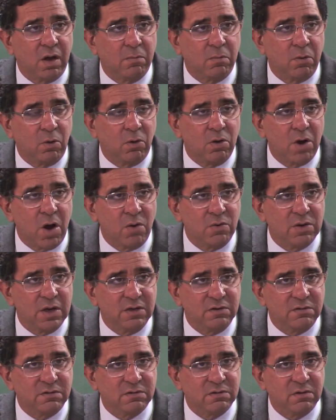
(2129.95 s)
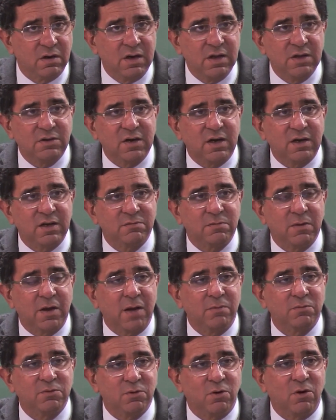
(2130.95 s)
A blowdown is leachate has
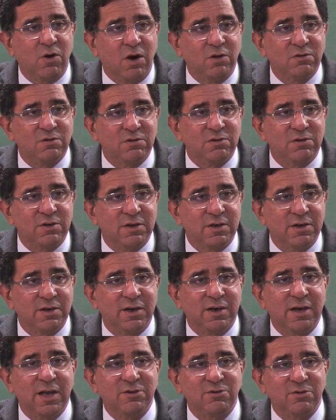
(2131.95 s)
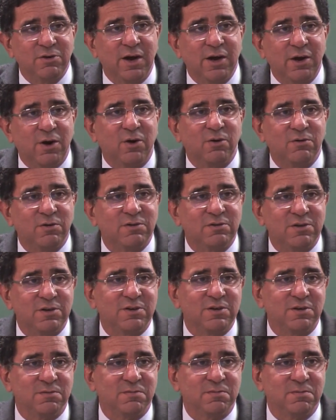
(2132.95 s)
become so concentrated, it has to get out of the
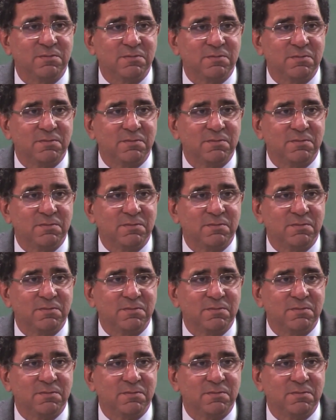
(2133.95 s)
system.